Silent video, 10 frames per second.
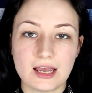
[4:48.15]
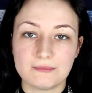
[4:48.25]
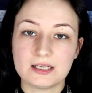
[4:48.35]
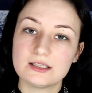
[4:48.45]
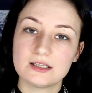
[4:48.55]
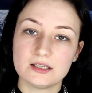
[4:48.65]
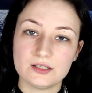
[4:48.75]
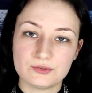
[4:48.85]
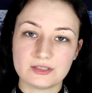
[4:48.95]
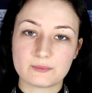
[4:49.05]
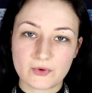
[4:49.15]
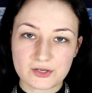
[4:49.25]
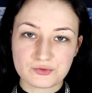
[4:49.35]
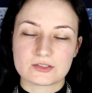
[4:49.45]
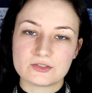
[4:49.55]
I'm not gonna use a
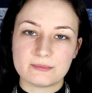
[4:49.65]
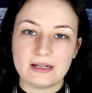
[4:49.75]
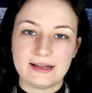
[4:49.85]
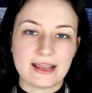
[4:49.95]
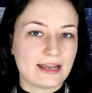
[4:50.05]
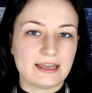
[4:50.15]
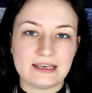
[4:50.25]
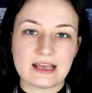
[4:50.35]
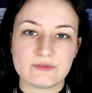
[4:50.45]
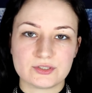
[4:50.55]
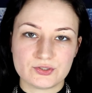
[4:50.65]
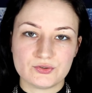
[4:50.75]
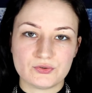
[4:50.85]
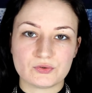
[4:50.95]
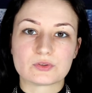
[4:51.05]
brush because normally I never
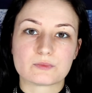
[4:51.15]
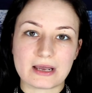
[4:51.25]
do